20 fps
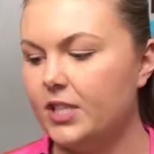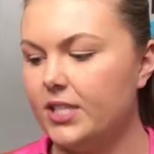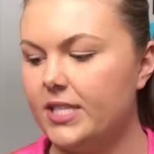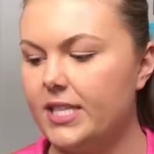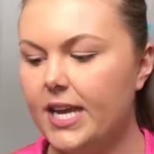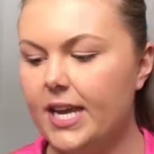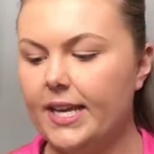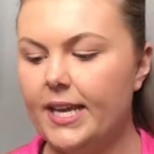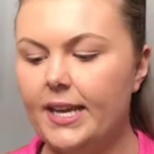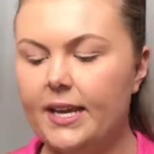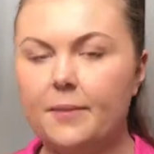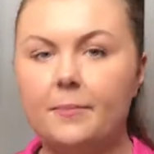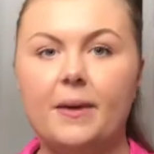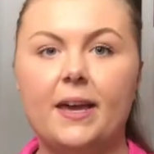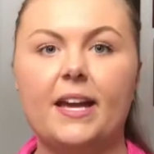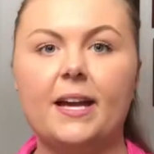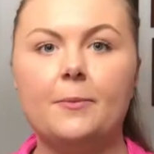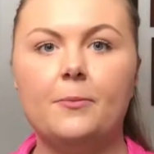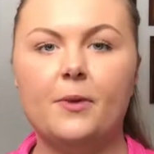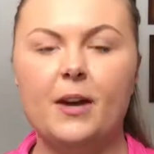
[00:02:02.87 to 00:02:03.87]
just taking a
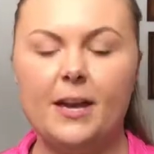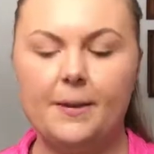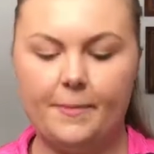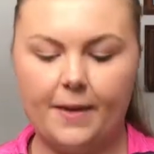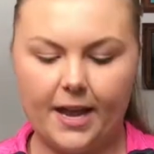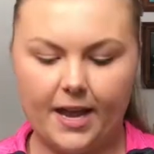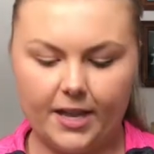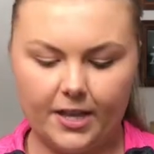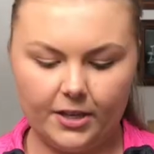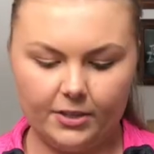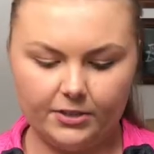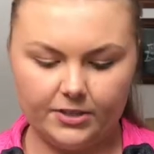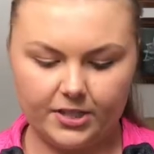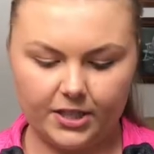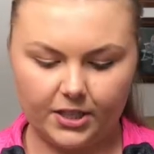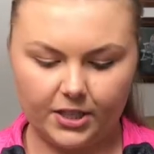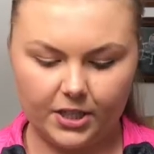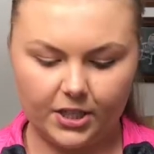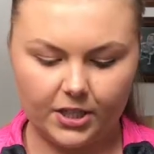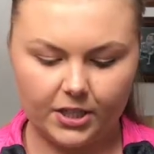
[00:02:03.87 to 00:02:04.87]
makeup wipe. I use
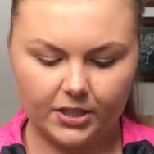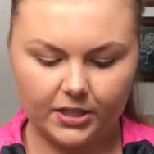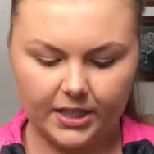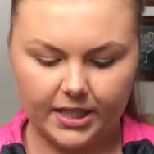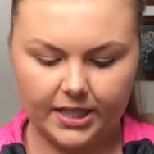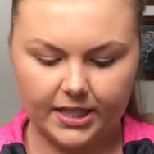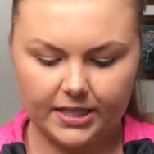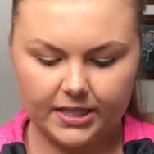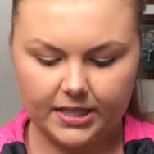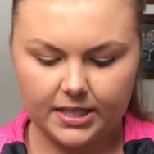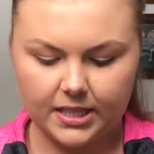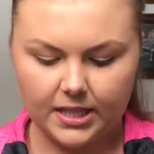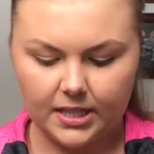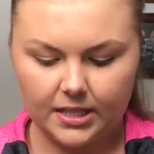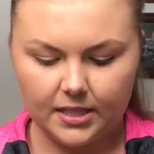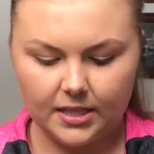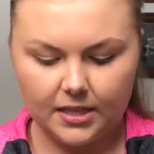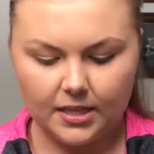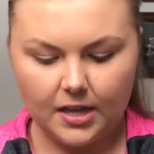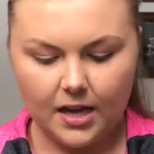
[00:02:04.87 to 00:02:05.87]
the Kirkland
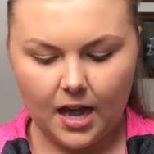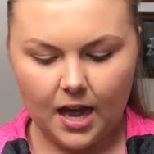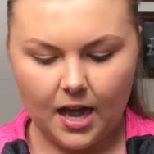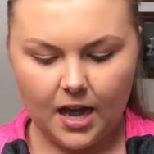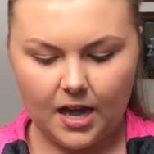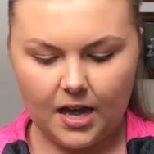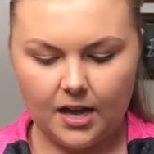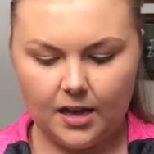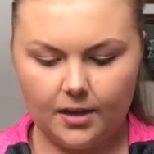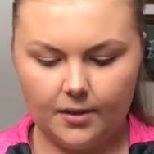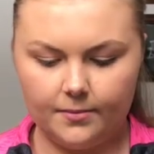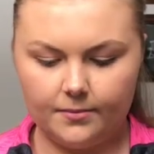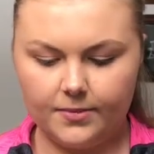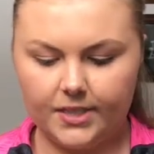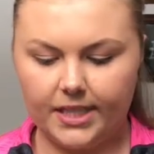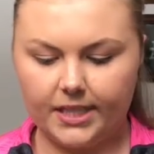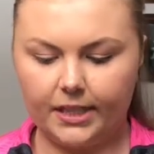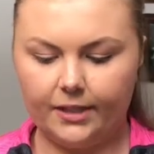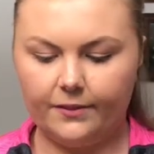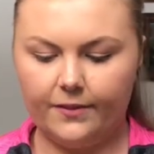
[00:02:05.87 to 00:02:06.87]

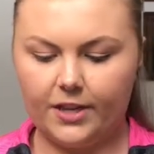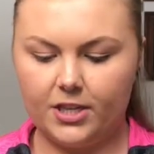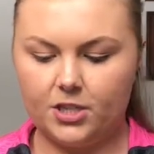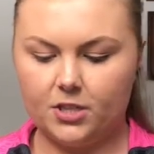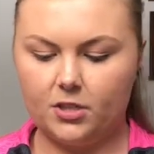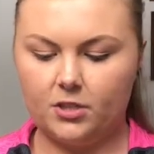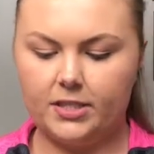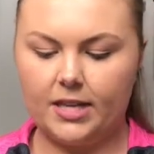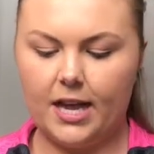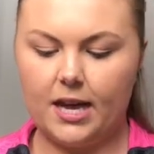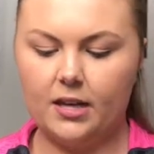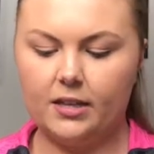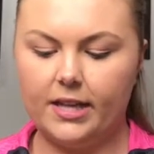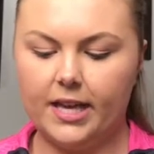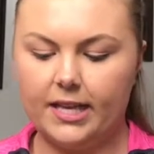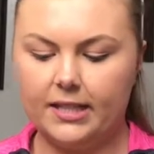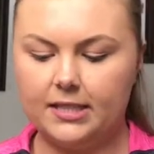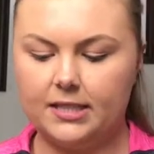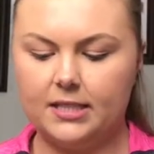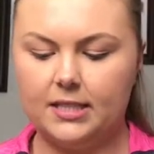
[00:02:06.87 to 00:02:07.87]
Daily Facial
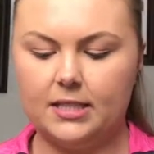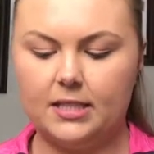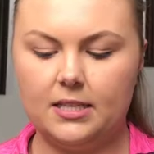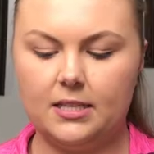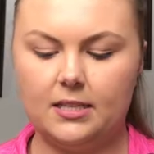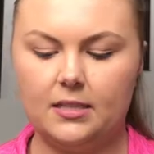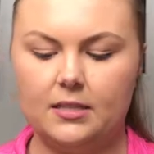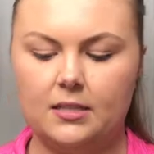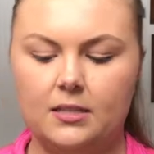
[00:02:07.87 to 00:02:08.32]
Towelettes.